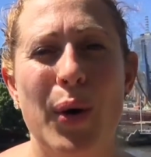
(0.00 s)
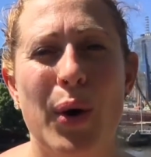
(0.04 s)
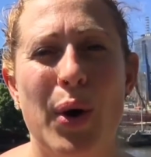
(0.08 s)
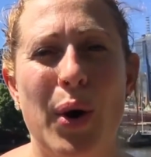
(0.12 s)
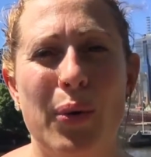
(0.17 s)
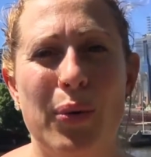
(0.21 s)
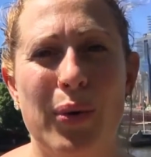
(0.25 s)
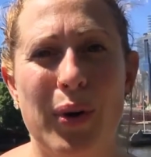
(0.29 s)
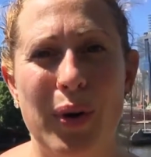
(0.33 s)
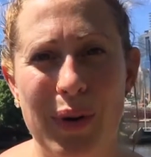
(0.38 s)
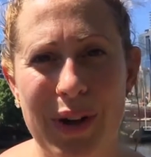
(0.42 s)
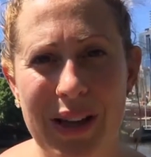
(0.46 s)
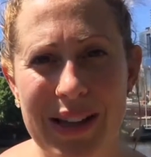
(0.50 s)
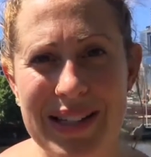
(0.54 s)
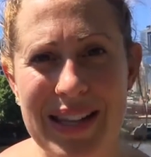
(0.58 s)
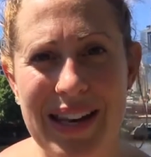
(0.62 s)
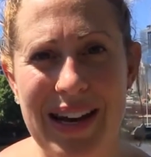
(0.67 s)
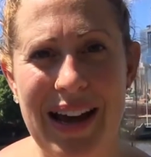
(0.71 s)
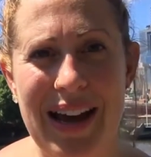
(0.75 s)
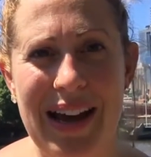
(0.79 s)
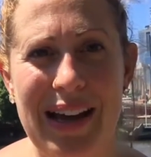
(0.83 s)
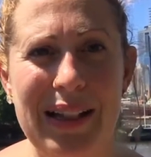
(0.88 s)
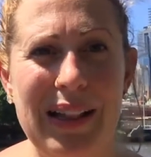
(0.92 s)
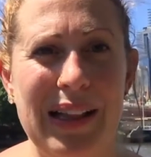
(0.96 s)
Koh Rong is
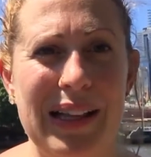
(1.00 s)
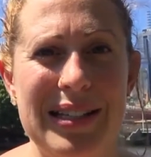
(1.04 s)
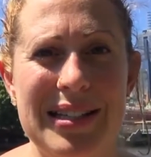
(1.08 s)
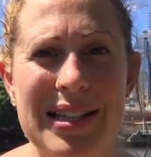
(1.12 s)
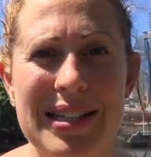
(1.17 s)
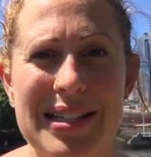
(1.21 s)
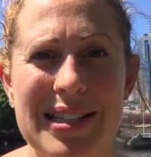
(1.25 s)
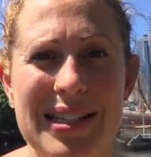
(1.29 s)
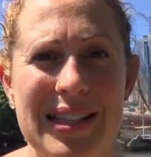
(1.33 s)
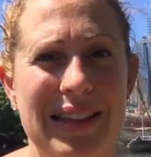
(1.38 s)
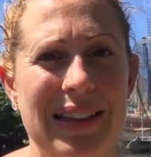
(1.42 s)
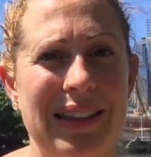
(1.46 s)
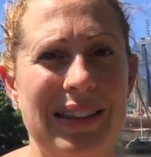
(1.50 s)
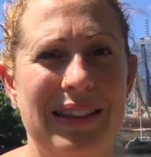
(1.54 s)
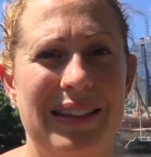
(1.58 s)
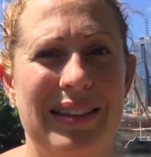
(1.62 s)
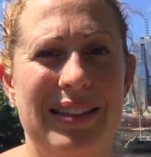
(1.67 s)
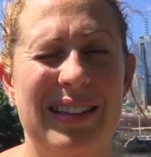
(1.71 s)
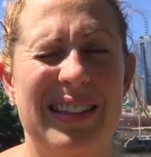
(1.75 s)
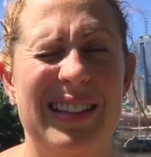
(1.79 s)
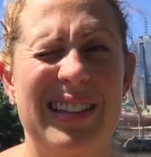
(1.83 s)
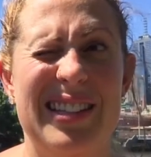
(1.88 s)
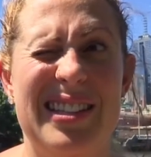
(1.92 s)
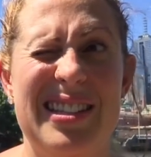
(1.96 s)
an island. It's
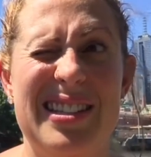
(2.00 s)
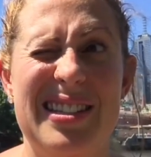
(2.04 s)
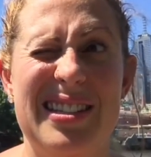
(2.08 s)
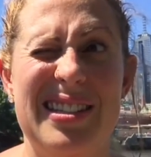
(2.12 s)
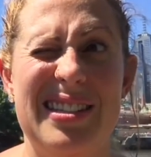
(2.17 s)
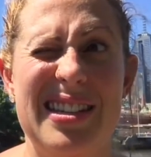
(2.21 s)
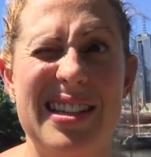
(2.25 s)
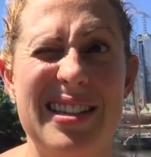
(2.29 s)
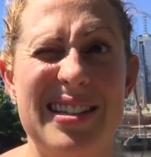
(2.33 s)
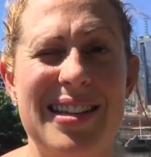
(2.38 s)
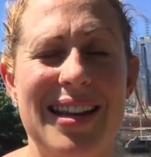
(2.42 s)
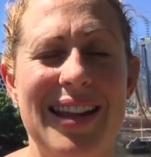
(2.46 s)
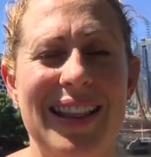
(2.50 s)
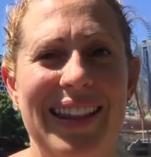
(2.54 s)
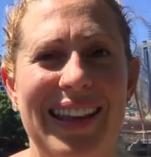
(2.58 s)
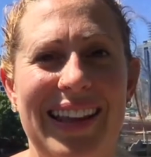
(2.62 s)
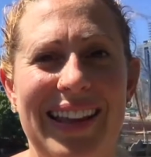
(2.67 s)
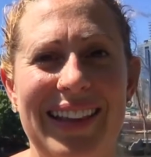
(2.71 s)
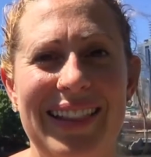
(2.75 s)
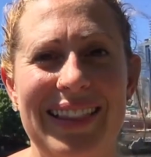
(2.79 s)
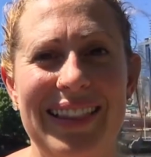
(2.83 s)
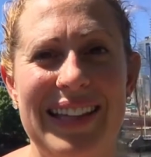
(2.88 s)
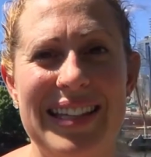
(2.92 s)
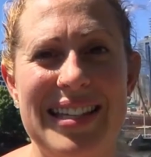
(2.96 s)

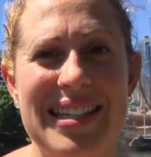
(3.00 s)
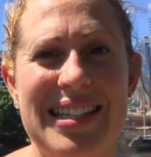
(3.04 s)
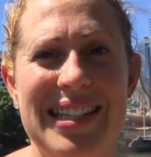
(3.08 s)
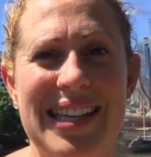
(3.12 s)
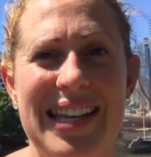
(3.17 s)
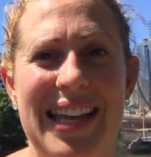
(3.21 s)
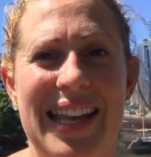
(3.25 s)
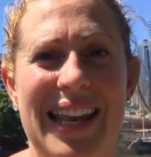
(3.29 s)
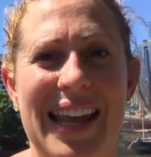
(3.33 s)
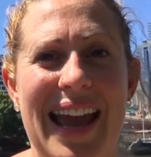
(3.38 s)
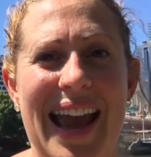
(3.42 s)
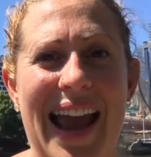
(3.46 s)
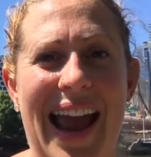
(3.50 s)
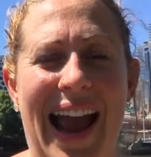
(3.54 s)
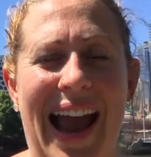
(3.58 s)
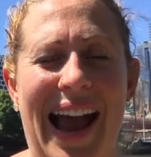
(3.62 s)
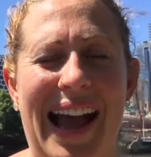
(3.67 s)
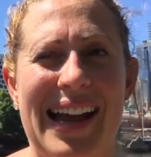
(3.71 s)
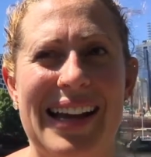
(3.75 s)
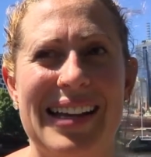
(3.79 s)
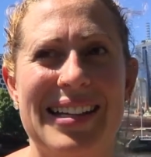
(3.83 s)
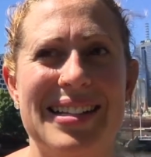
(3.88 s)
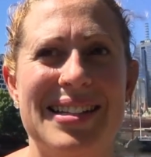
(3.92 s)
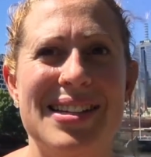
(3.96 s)
consistently listed
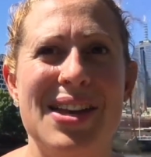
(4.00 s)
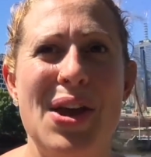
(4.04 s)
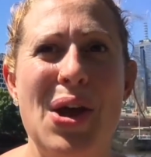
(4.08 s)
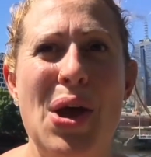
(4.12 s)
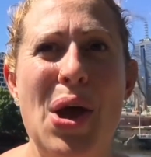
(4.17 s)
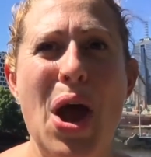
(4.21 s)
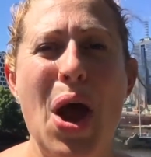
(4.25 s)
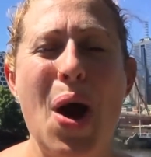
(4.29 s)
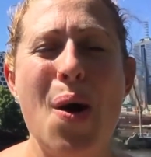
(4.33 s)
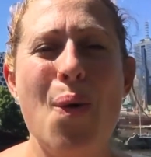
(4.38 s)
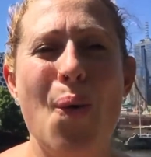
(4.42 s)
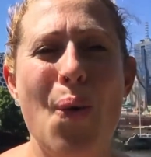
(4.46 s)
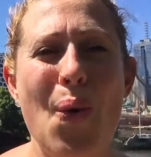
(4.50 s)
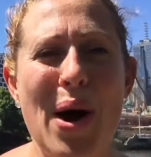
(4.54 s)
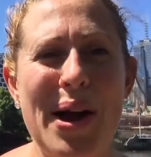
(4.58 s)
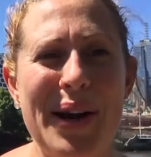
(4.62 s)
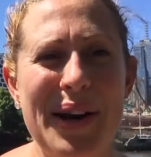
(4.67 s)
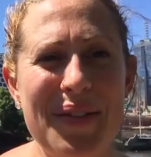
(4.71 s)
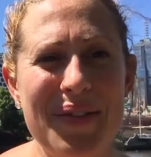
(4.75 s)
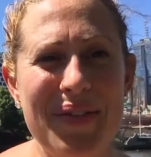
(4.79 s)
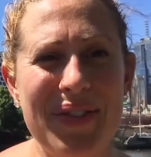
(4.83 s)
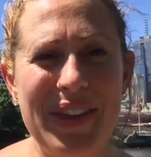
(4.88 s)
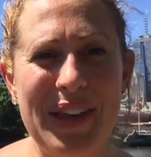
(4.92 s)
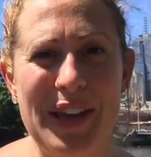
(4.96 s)
as
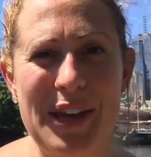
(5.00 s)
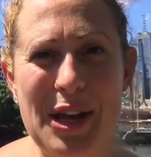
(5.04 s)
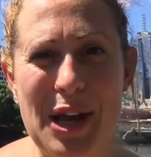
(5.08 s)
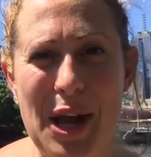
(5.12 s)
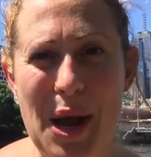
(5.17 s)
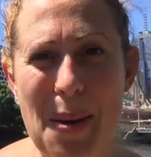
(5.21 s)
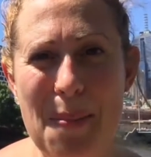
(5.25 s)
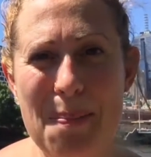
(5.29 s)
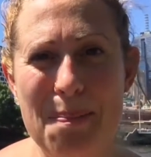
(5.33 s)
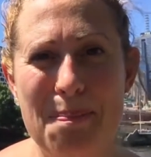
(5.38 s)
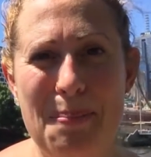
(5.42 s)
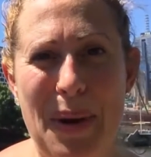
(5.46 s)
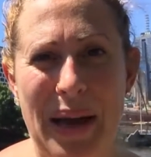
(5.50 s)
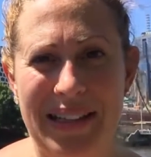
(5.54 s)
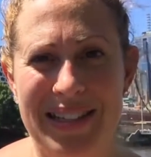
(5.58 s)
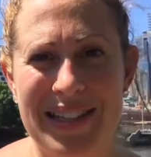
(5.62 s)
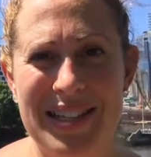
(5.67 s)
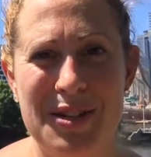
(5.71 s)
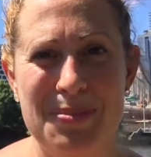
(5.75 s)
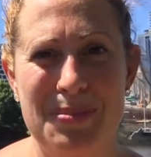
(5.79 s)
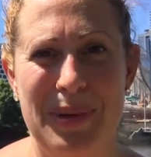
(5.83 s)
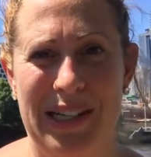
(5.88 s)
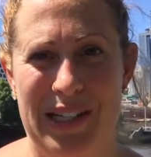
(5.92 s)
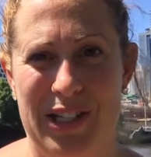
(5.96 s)
one of the
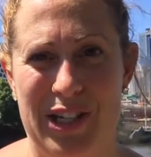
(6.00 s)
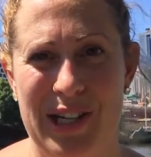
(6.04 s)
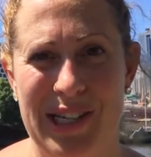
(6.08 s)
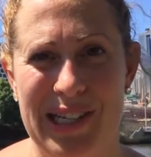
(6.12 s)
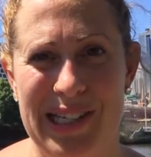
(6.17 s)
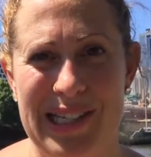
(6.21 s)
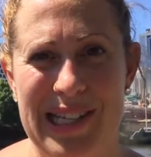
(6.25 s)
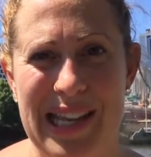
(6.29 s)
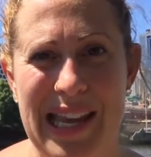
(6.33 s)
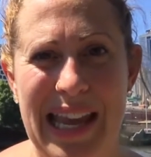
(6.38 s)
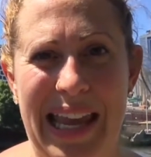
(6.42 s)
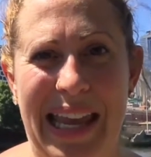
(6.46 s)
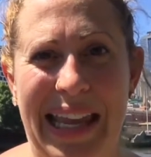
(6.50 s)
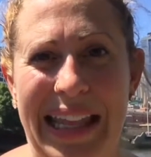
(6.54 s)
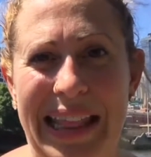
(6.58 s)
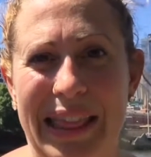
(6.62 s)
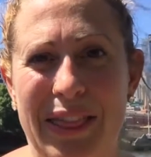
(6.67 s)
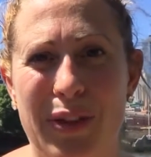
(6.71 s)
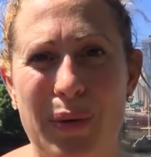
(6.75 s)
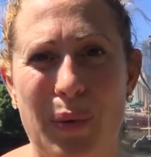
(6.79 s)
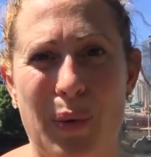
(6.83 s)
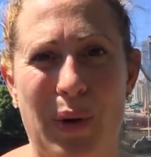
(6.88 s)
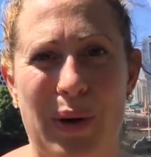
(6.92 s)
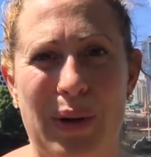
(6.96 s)
best beaches
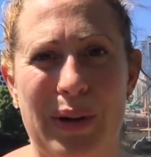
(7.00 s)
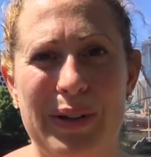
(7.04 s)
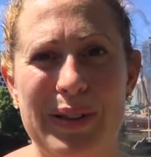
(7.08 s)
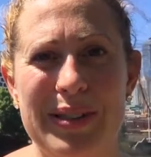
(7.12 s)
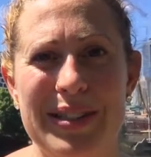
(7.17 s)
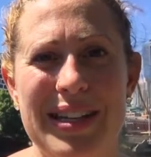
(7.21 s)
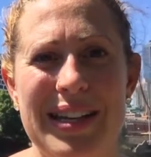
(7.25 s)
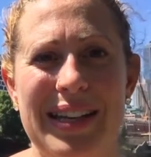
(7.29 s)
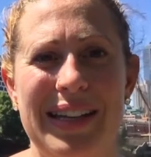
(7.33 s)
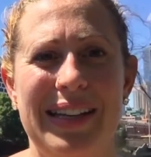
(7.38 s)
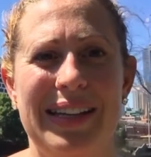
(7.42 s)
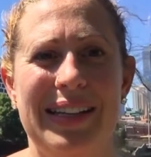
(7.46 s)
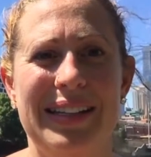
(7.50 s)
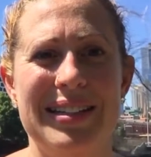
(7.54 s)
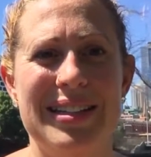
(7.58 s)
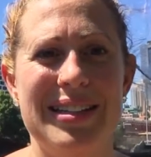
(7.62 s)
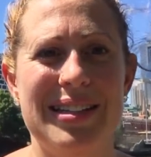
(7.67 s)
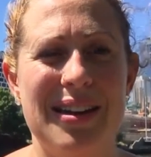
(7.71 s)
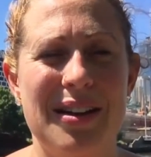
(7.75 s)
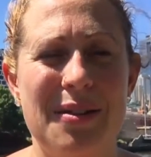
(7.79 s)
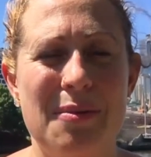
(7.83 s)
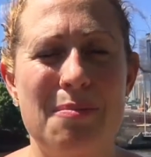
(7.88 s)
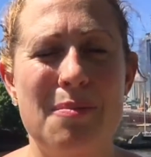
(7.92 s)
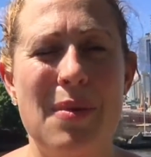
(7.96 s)
in the world.
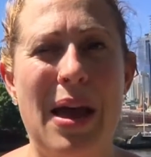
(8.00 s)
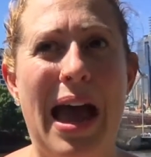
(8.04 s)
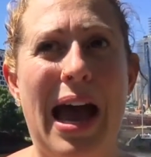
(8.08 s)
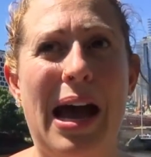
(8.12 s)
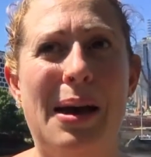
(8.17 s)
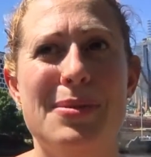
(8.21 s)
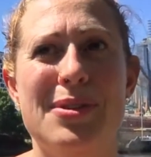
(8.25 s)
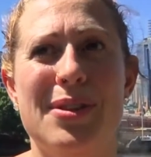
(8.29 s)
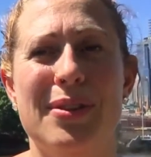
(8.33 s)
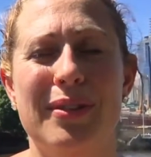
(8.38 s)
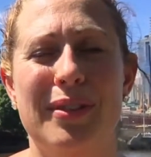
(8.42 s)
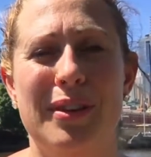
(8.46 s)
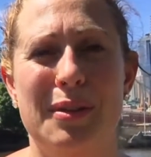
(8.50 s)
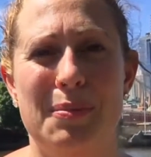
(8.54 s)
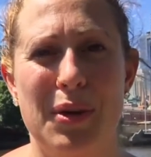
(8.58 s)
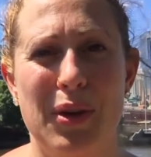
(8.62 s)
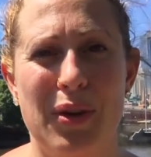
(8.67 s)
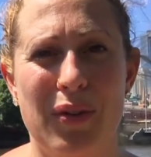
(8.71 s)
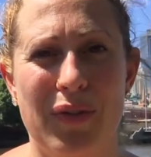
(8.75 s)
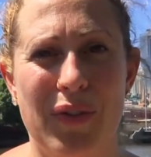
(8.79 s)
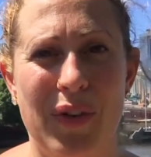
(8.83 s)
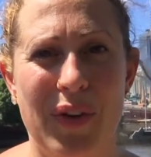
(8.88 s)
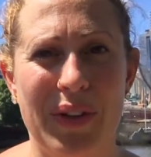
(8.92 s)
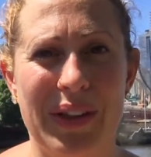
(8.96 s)
It's absolutely
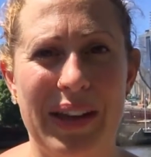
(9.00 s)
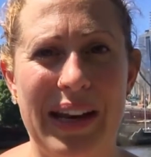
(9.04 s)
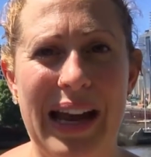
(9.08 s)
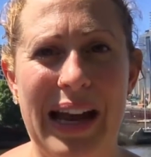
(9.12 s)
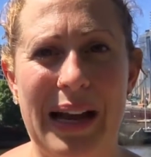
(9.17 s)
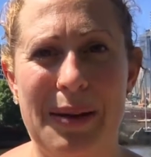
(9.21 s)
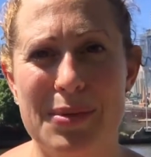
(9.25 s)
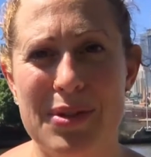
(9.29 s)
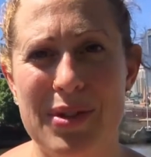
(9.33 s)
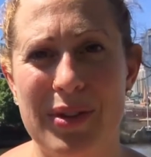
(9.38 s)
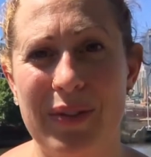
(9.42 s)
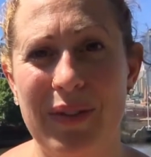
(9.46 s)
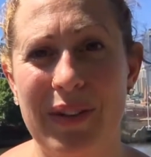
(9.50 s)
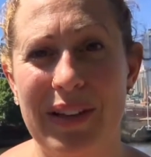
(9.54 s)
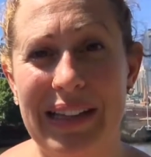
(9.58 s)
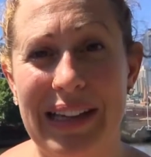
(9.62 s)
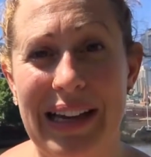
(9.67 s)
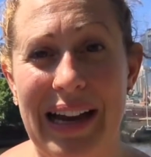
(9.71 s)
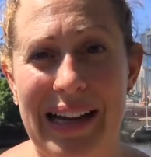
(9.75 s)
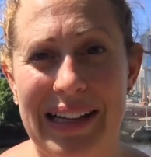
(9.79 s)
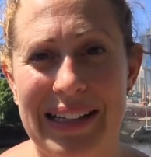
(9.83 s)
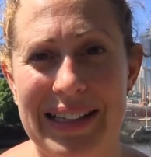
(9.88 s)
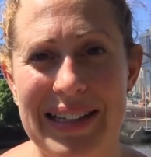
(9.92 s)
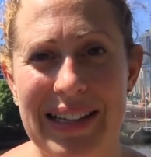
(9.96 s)
beautiful and
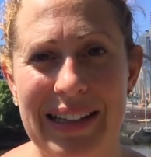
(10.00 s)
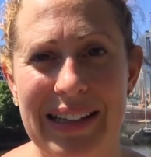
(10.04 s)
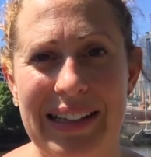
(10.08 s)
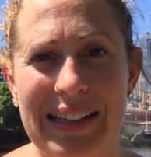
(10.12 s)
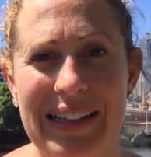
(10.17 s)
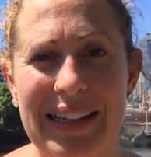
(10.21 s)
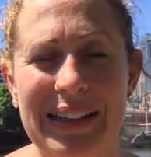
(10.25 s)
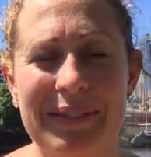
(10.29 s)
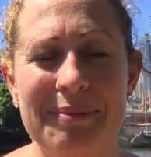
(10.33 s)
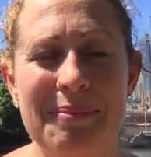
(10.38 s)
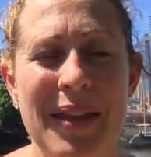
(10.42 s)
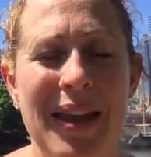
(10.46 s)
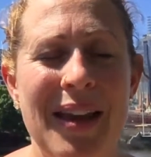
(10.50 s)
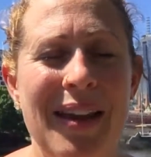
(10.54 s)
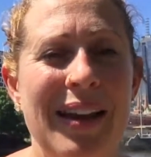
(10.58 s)
absolutely isolating.